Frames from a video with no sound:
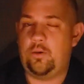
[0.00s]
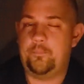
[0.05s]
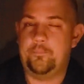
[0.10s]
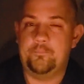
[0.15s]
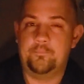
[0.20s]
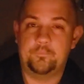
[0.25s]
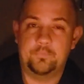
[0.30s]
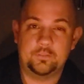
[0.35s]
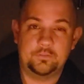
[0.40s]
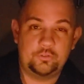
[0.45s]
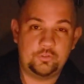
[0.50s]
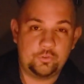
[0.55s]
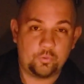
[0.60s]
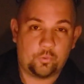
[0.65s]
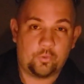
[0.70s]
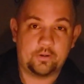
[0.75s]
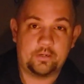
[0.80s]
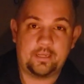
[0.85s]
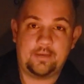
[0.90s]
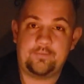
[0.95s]

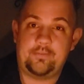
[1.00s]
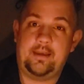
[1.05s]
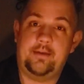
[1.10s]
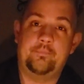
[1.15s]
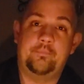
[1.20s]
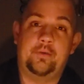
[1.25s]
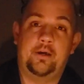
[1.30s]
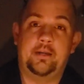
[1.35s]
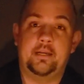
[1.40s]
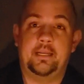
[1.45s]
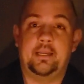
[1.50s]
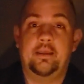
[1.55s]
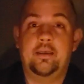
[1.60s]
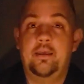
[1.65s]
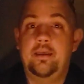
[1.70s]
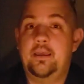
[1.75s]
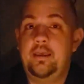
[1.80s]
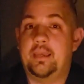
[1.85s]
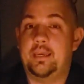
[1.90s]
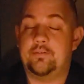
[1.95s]
Majority of that money,
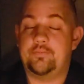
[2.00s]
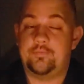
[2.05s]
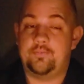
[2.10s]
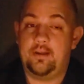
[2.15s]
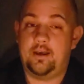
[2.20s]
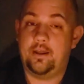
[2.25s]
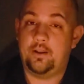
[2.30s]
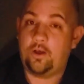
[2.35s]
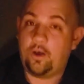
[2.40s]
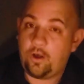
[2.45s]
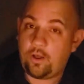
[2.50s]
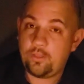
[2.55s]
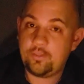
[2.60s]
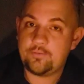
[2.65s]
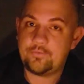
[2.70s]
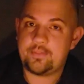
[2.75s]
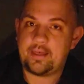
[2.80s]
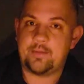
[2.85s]
if not all of